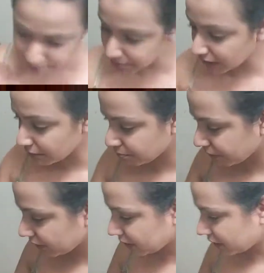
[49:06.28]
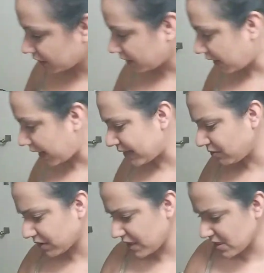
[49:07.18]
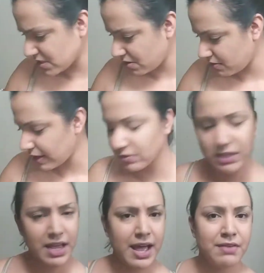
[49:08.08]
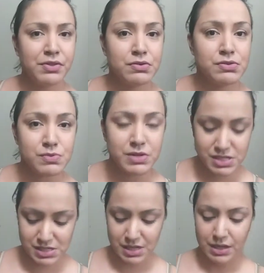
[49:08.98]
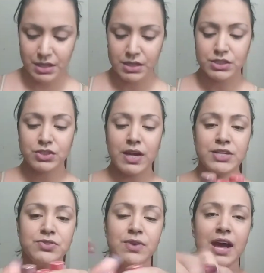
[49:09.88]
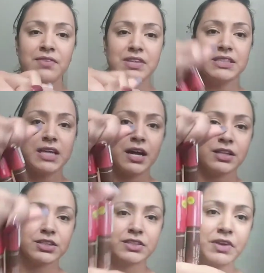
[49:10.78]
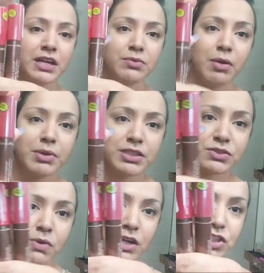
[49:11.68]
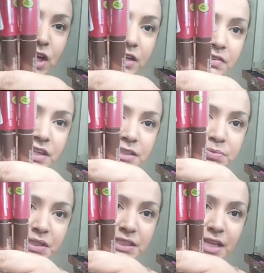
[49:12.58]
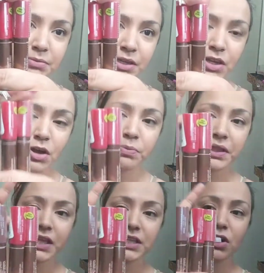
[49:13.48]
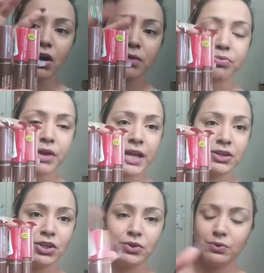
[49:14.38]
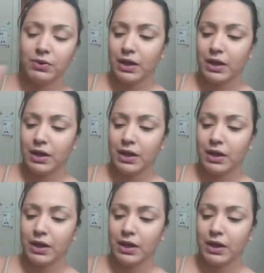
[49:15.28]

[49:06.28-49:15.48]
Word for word: Plumper. I don't think so. I don't think I have those ones. So I do have these colors. If you guys want me to swatch any of these, please let me know. But these are brand new.